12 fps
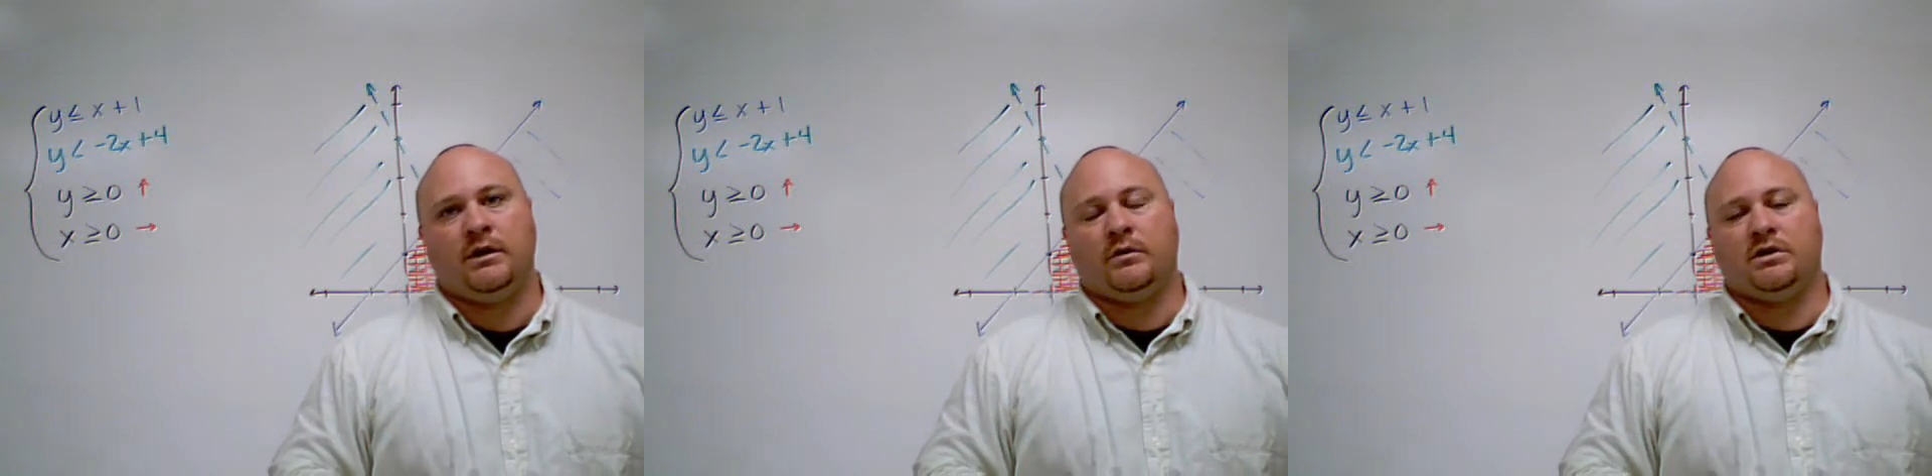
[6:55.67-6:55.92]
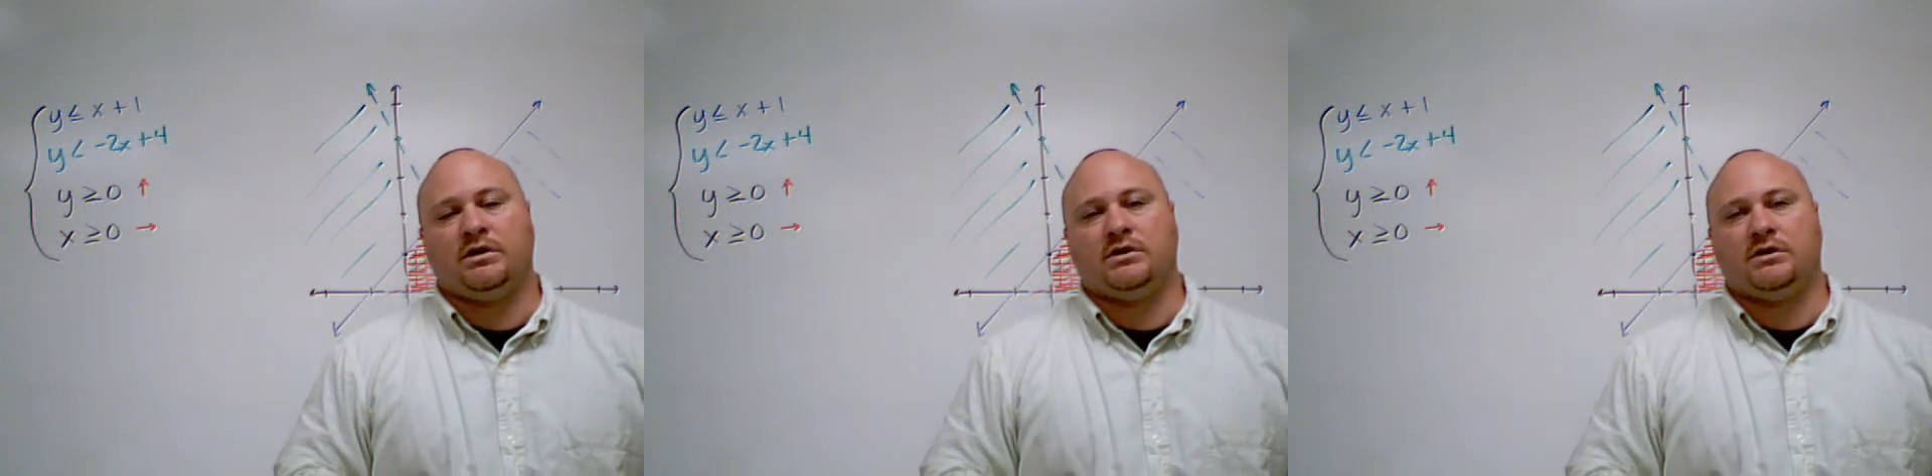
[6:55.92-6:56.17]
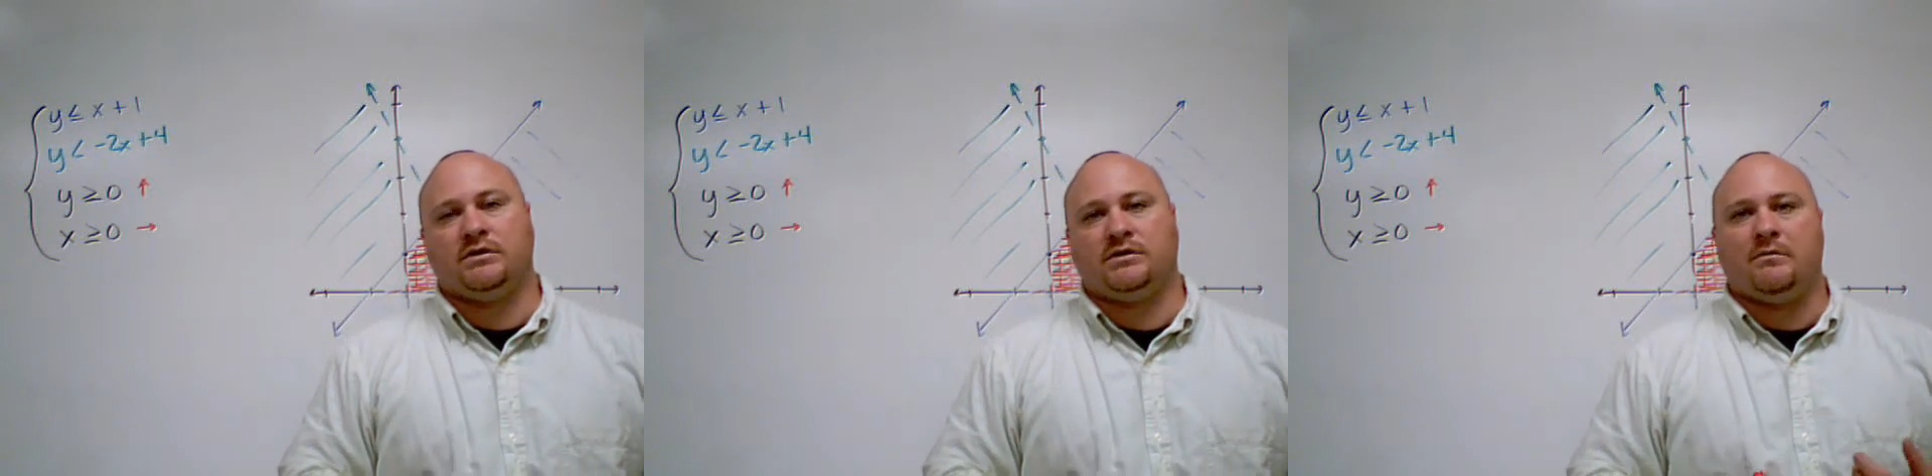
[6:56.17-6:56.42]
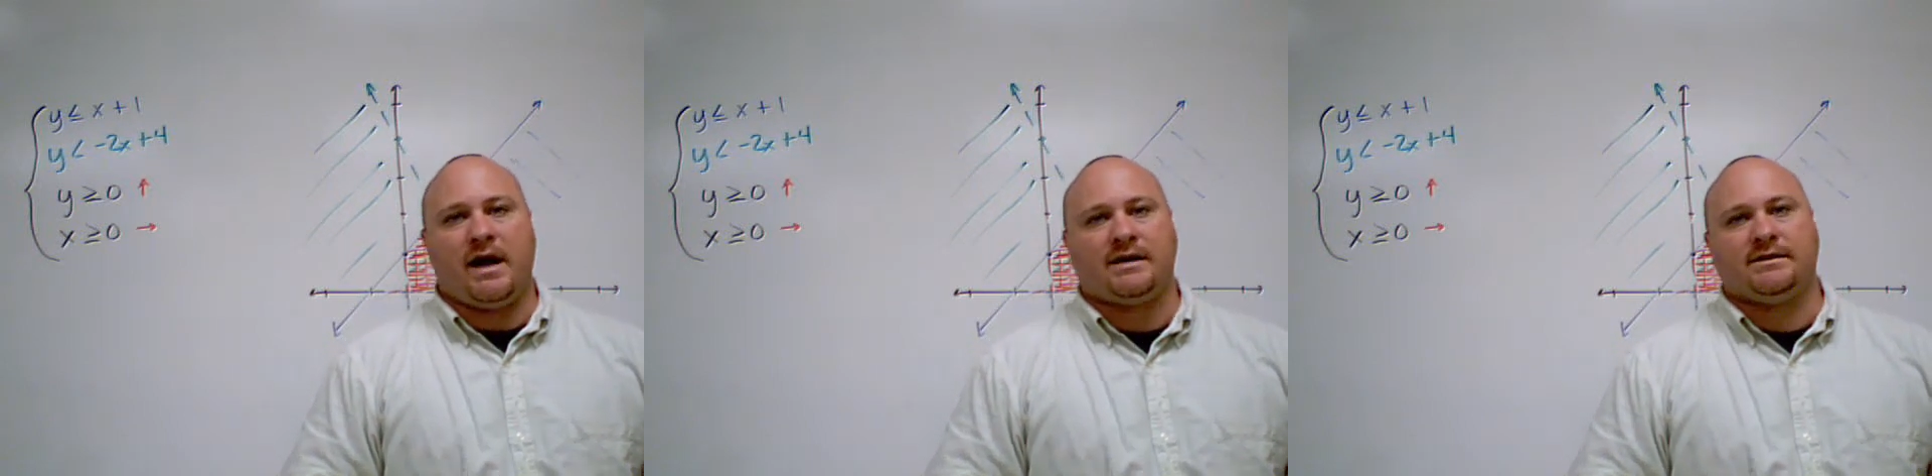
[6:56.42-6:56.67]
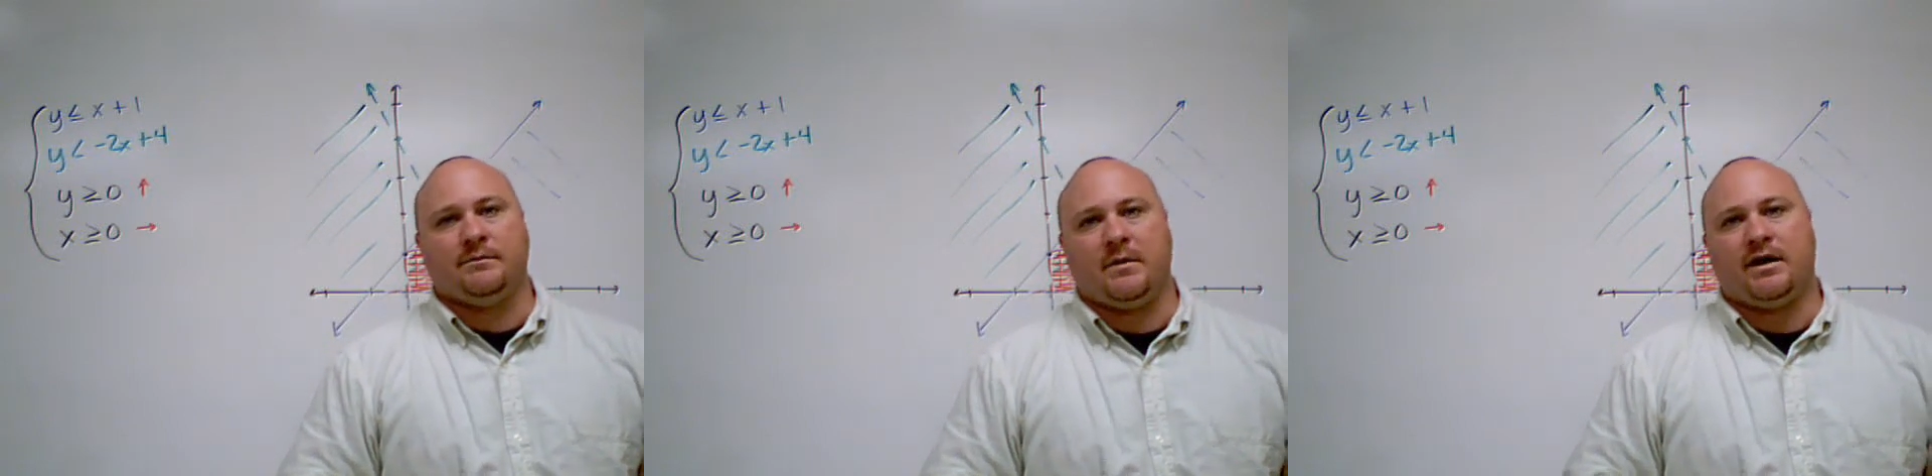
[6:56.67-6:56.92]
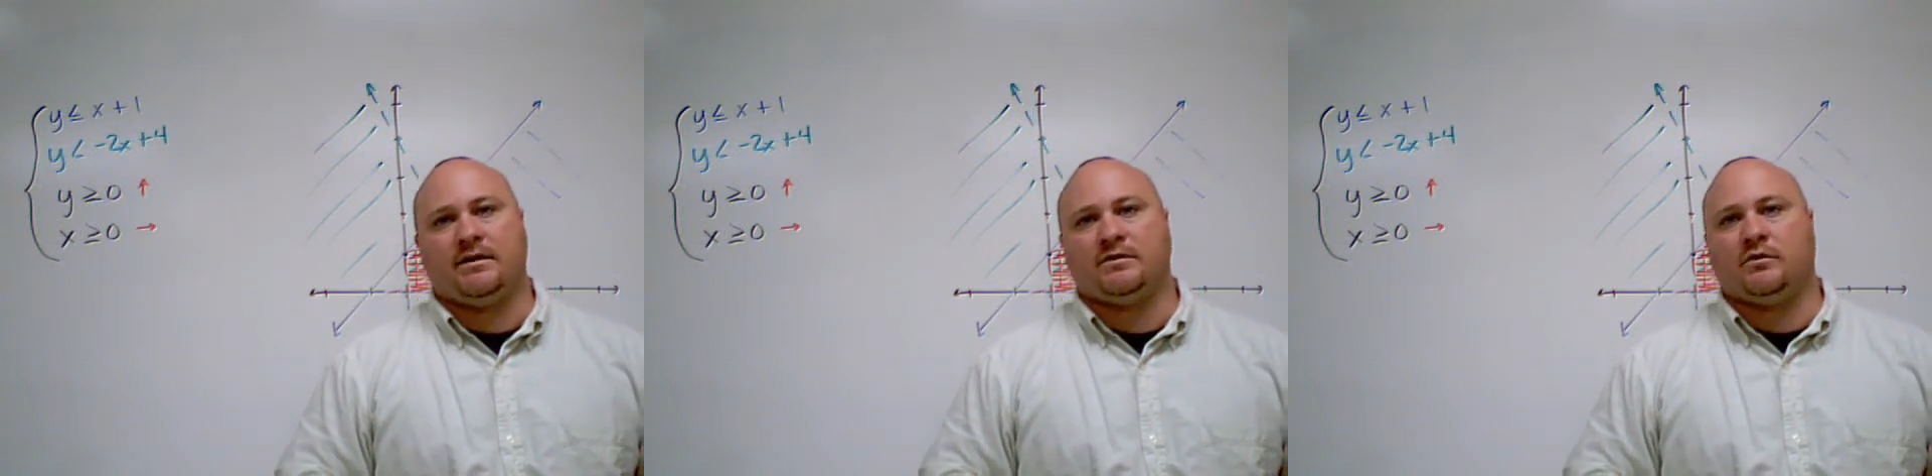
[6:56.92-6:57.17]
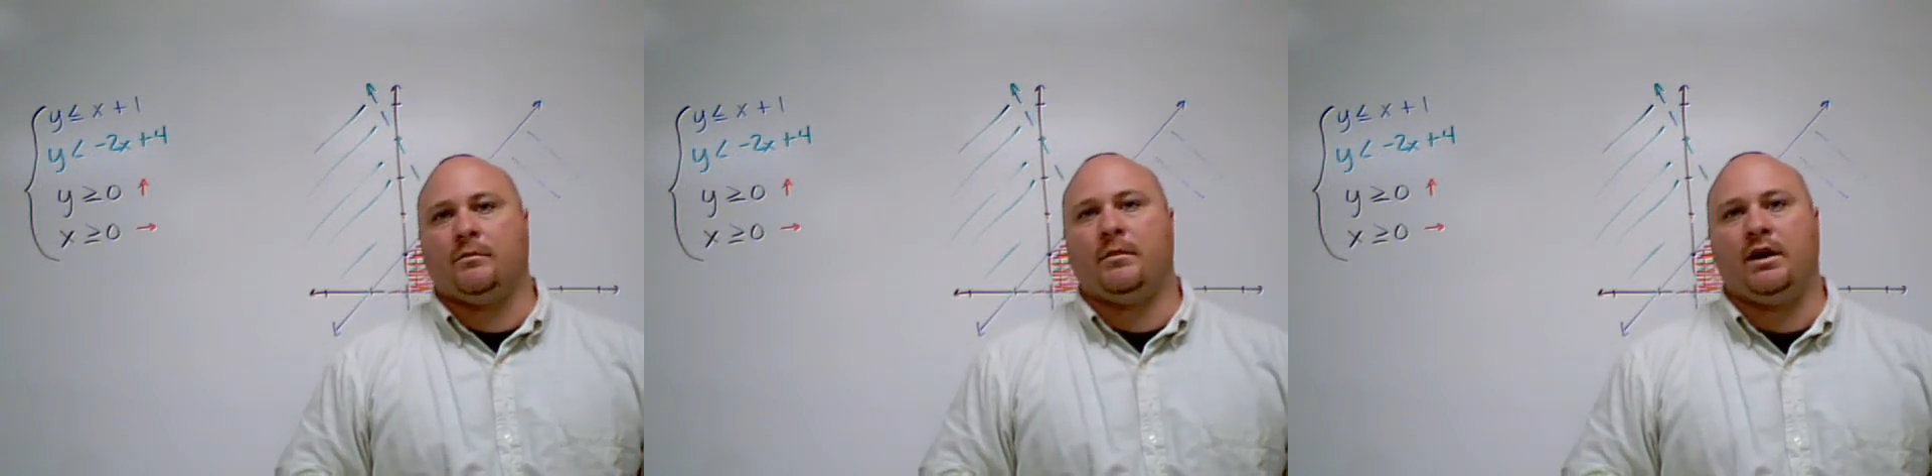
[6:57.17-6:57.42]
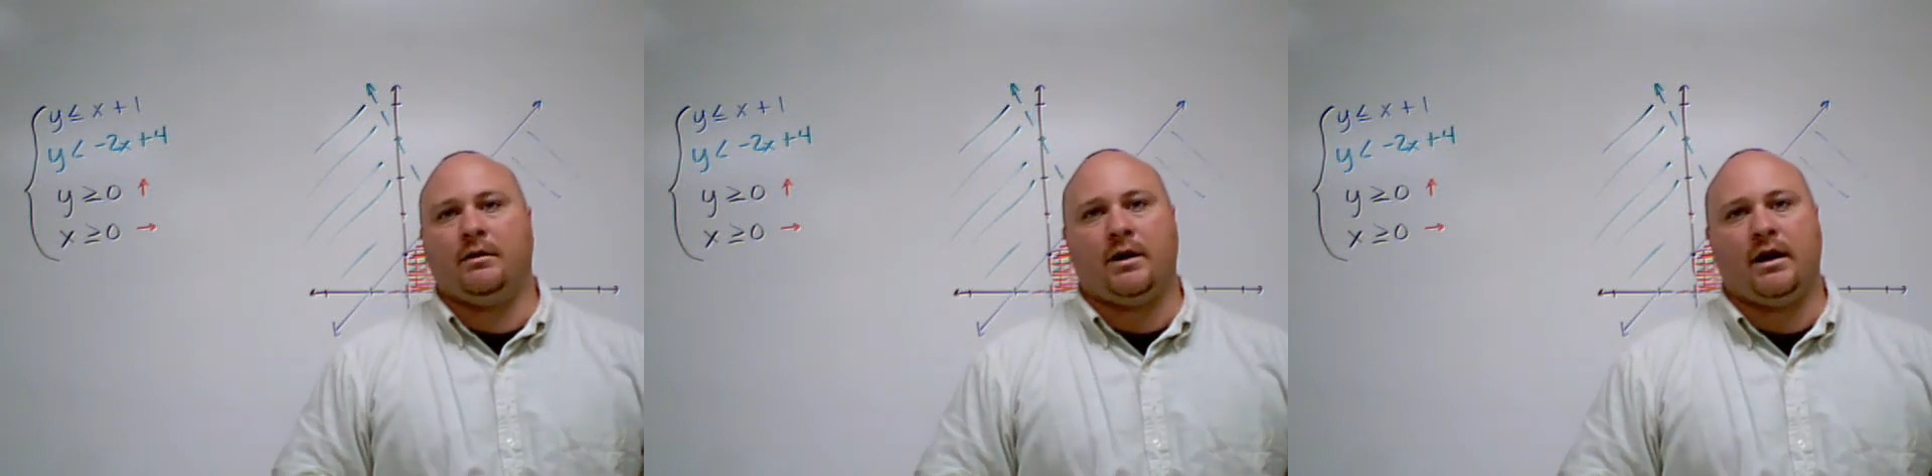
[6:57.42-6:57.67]
which is used to maximize or
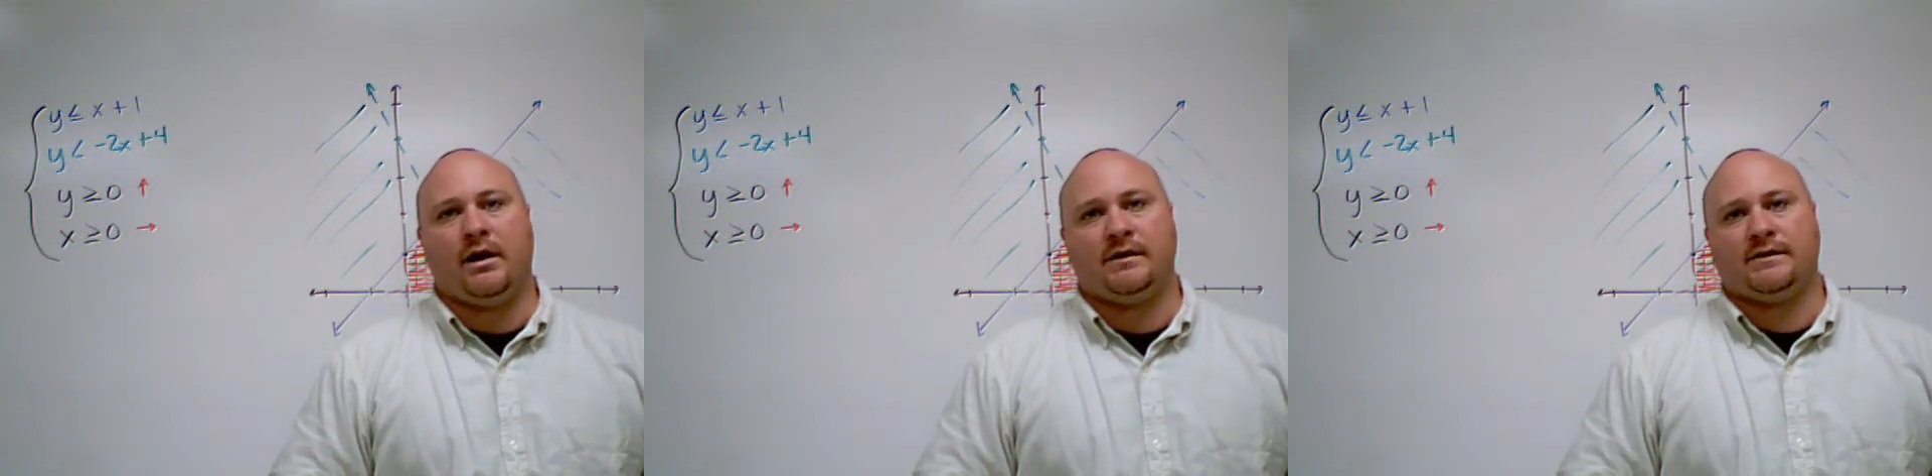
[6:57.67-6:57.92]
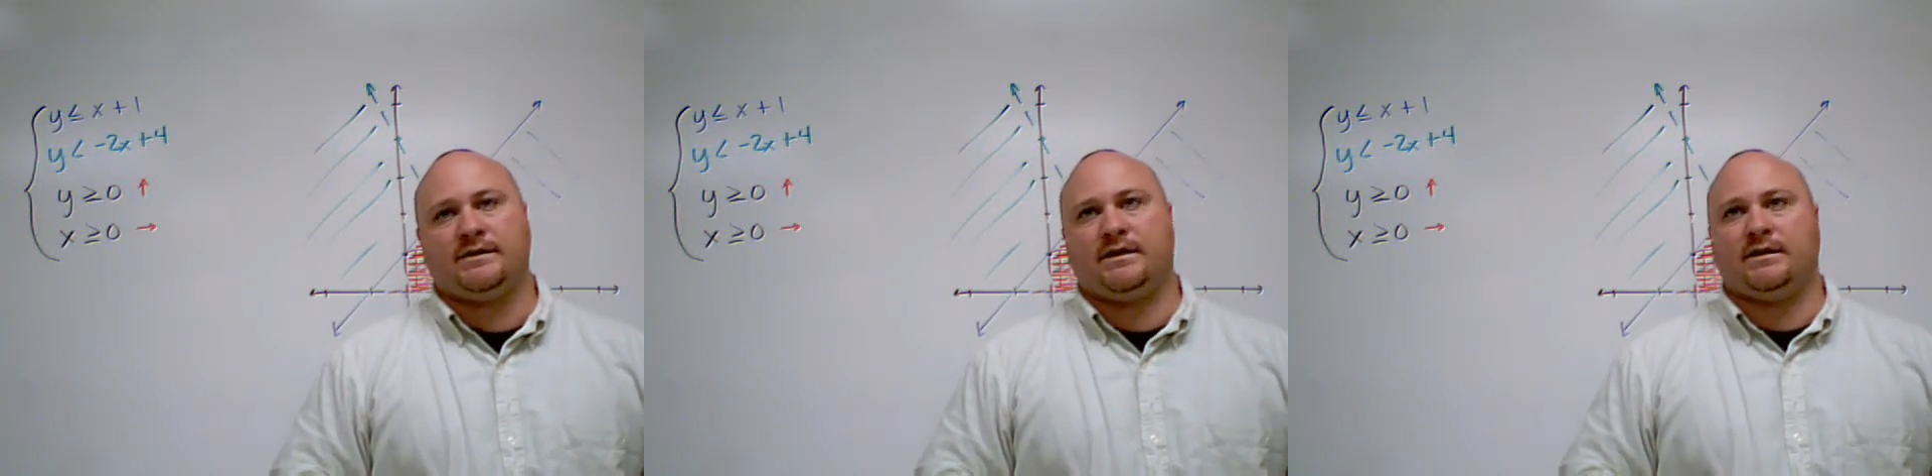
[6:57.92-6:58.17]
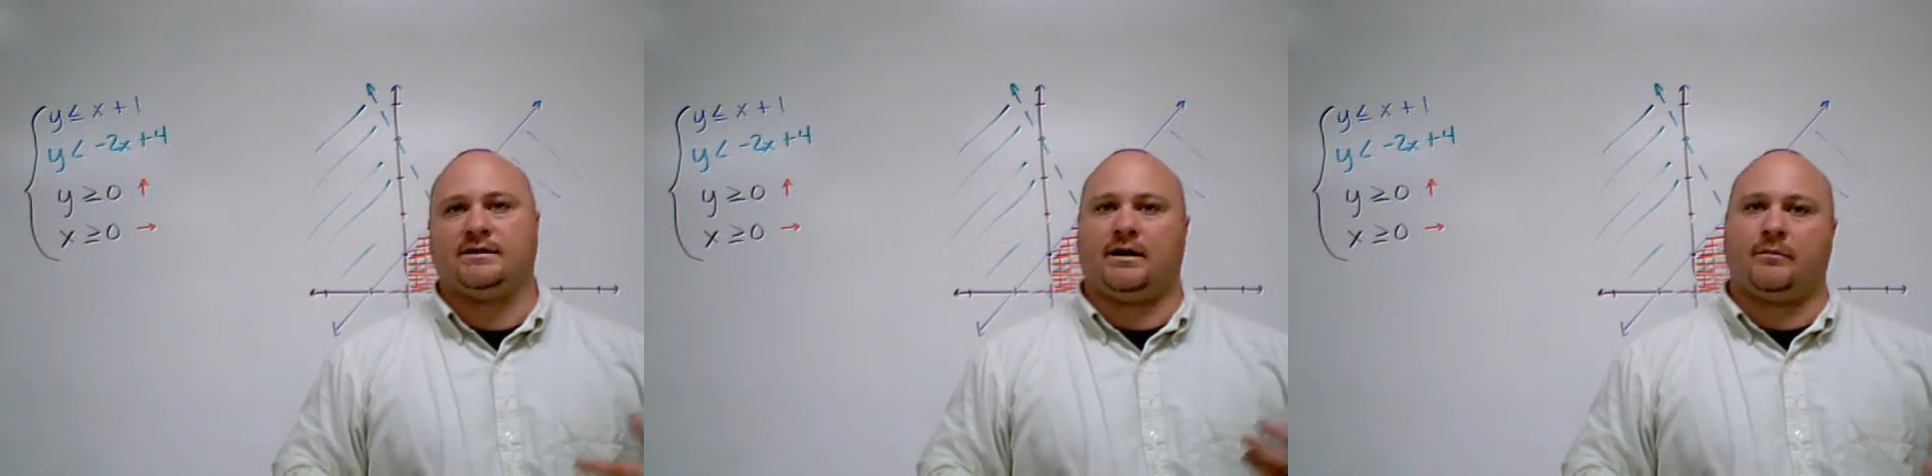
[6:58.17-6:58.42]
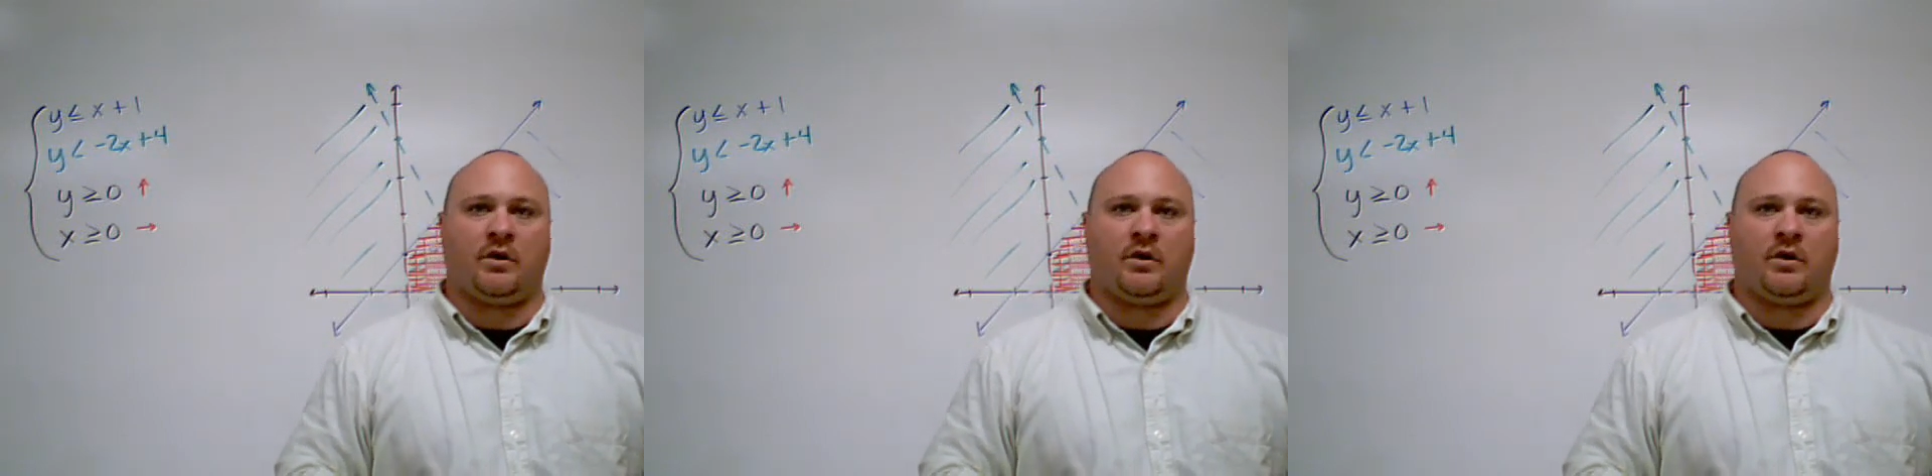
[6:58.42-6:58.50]
minimize things like